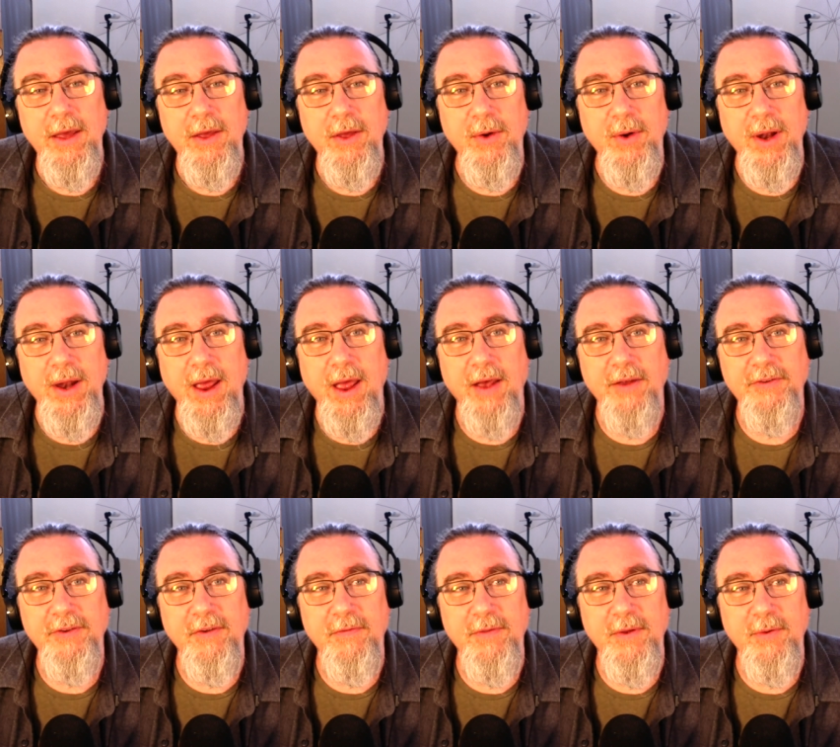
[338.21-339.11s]
You can
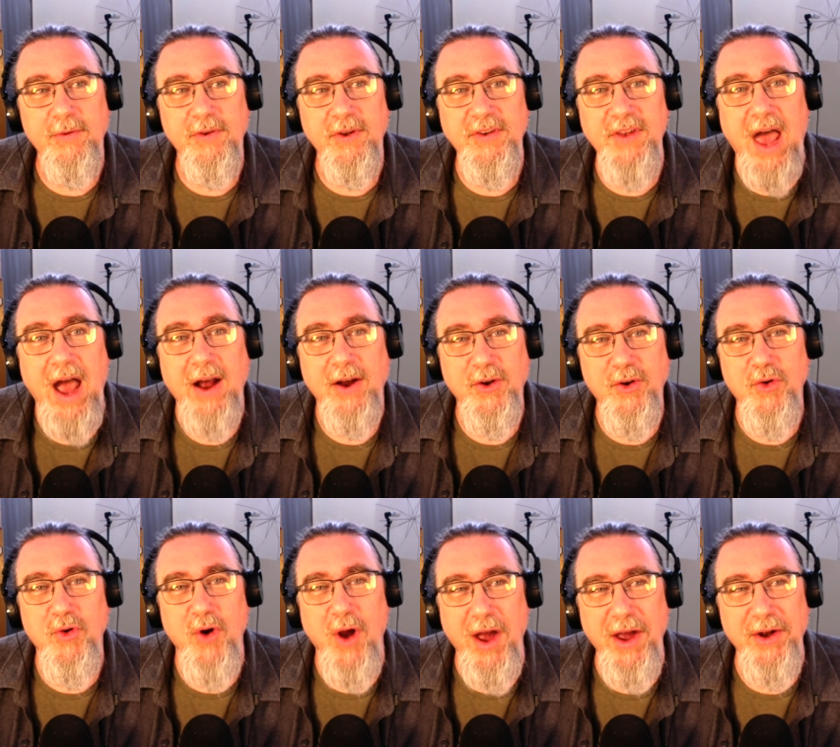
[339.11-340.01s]
ask if there's a
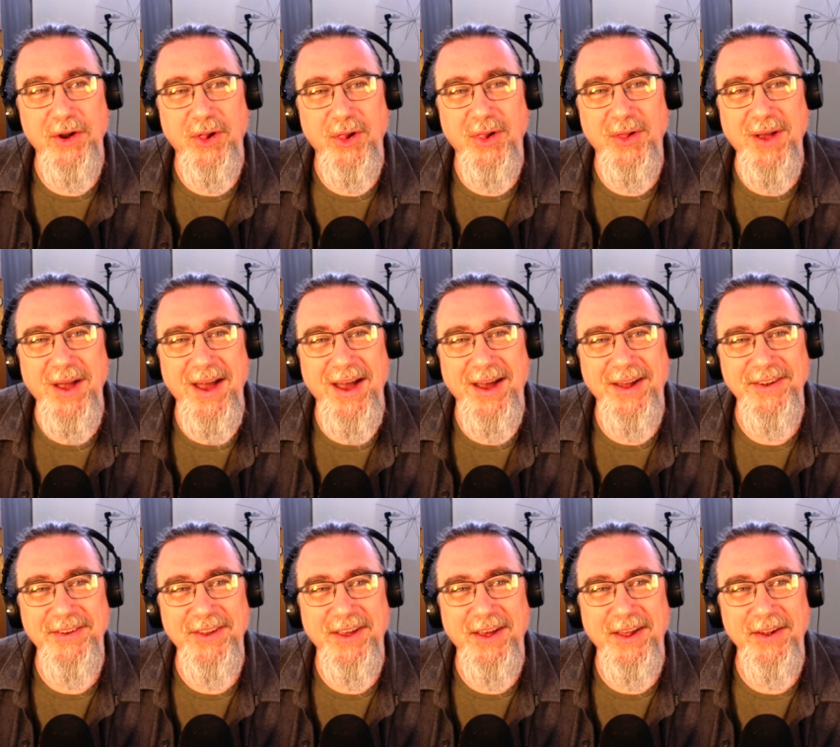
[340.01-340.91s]
doctrinal
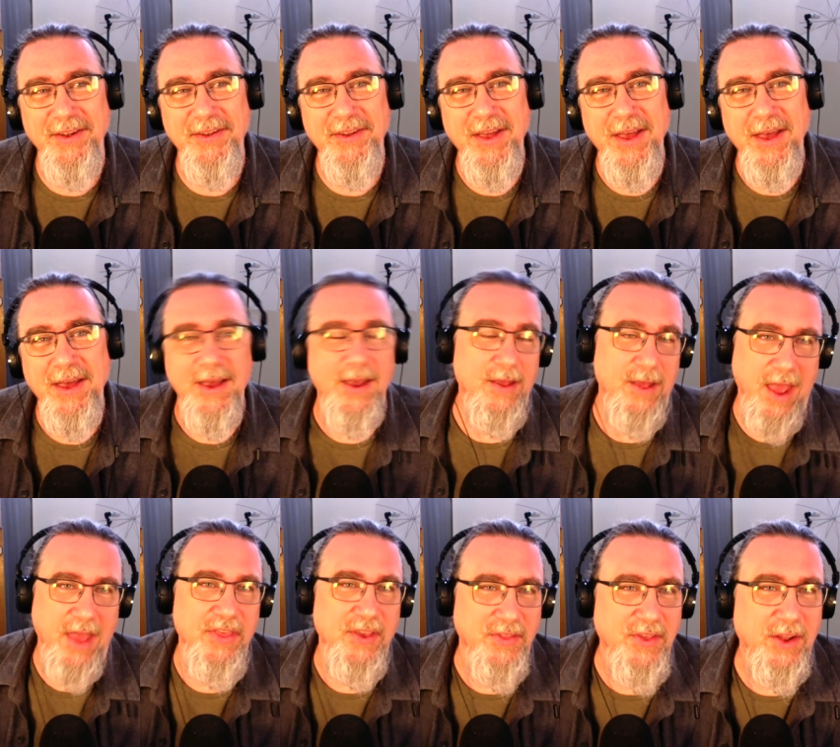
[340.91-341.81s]
content.
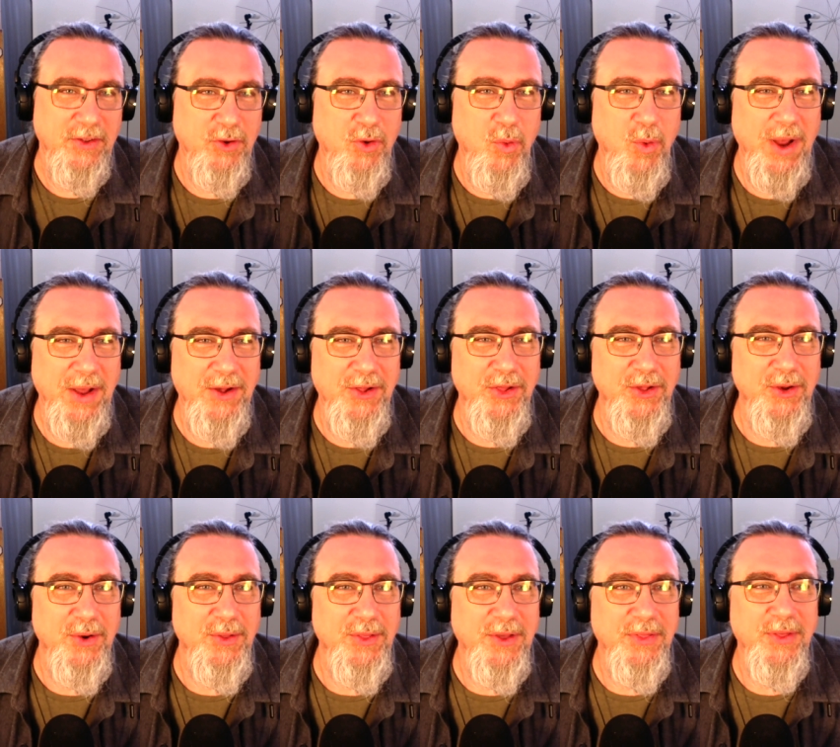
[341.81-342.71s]
I think that's quite
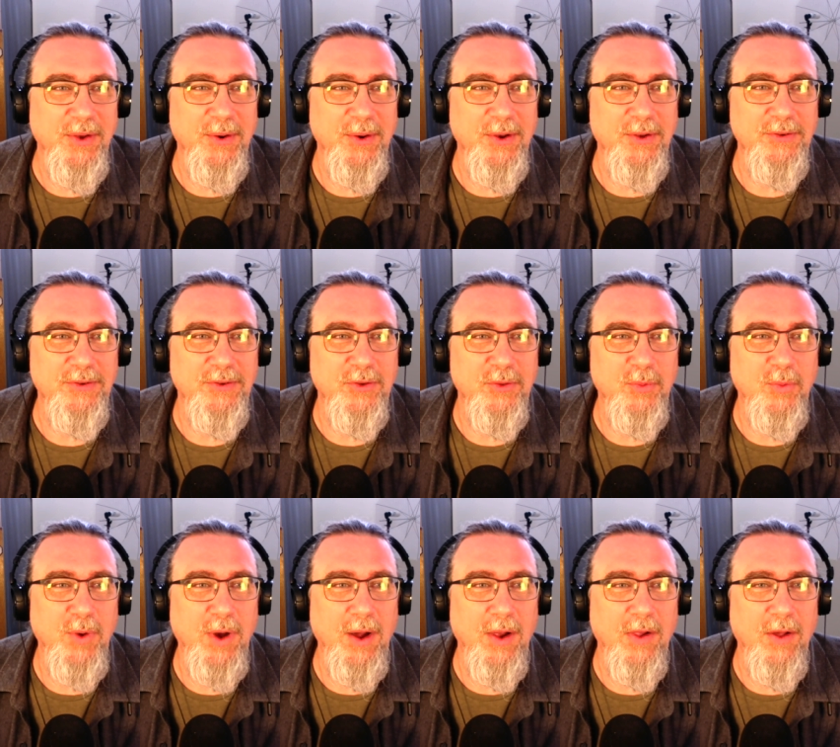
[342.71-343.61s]
clear that there is as
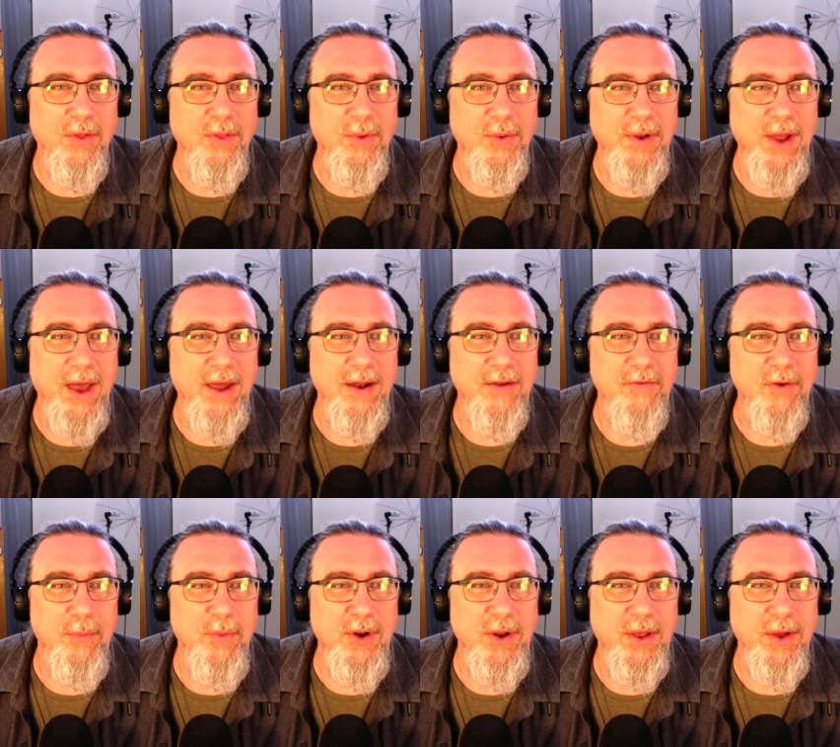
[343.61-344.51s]
well, although not
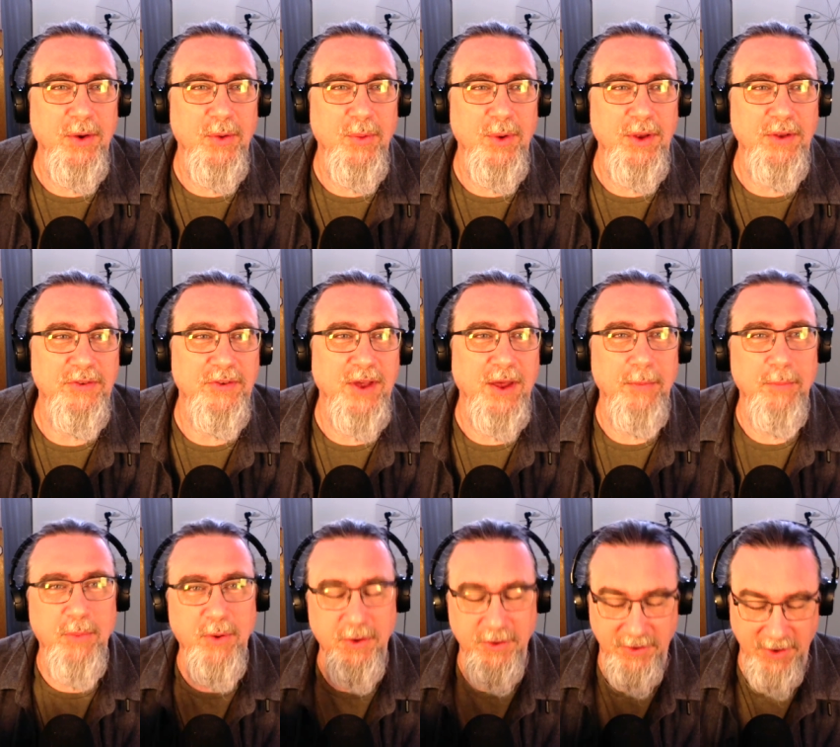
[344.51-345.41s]
everybody agrees on
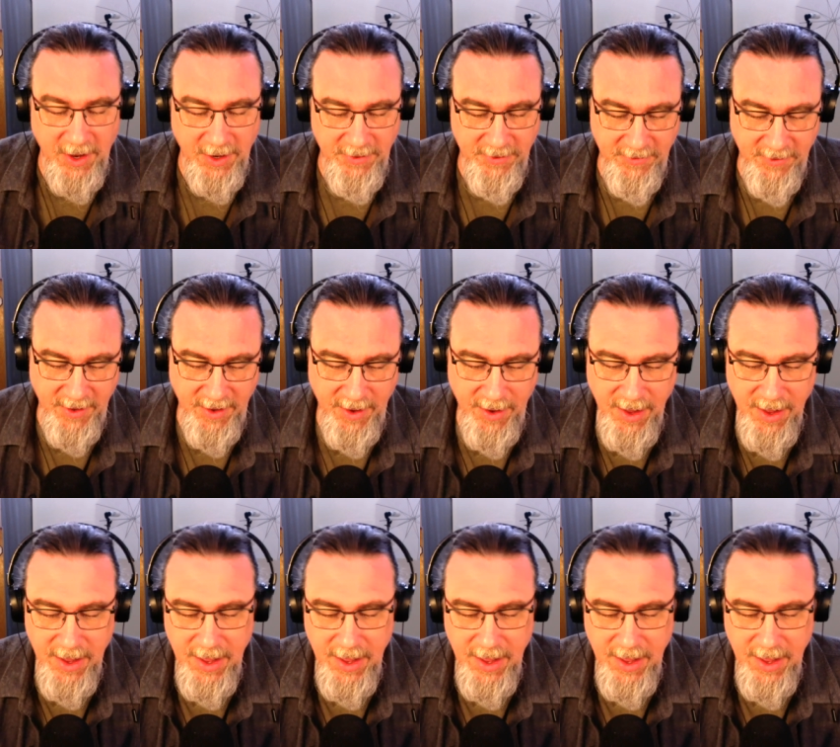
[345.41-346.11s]
precisely